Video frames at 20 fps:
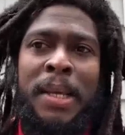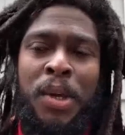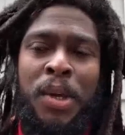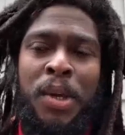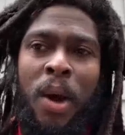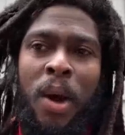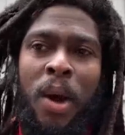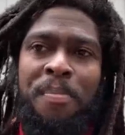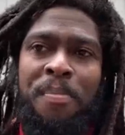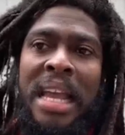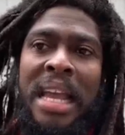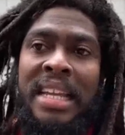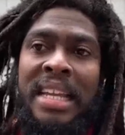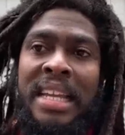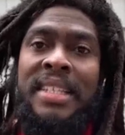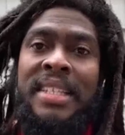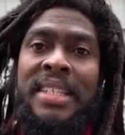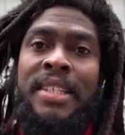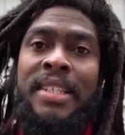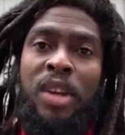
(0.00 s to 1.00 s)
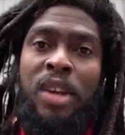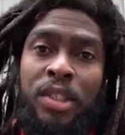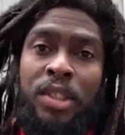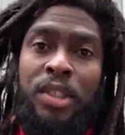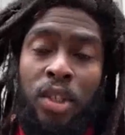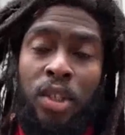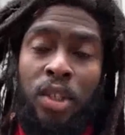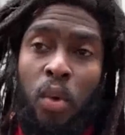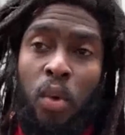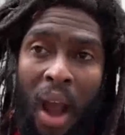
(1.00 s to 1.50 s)
you know, is the
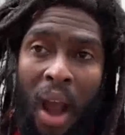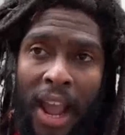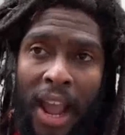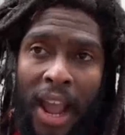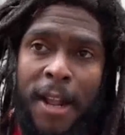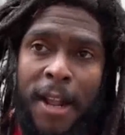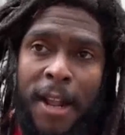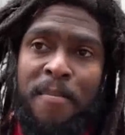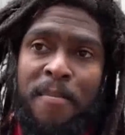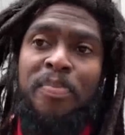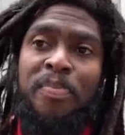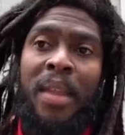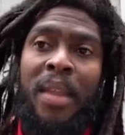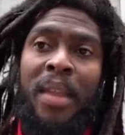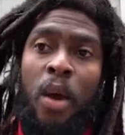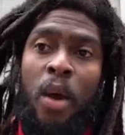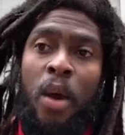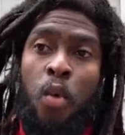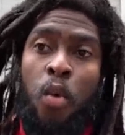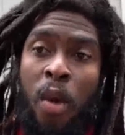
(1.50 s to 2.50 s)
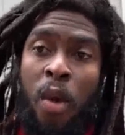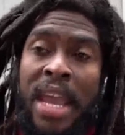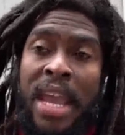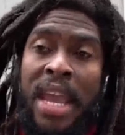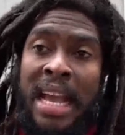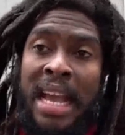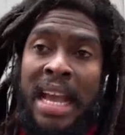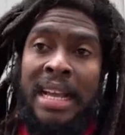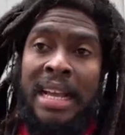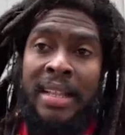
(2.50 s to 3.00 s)
reason why
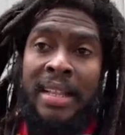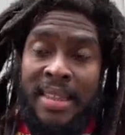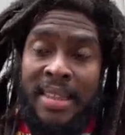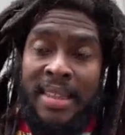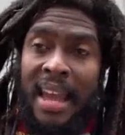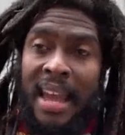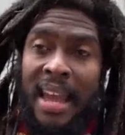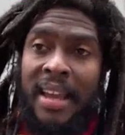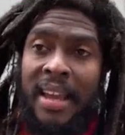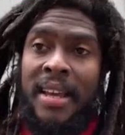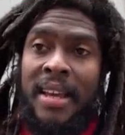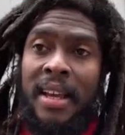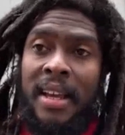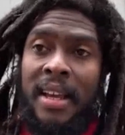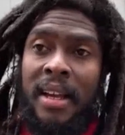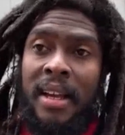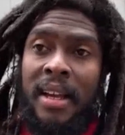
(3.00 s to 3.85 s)
we think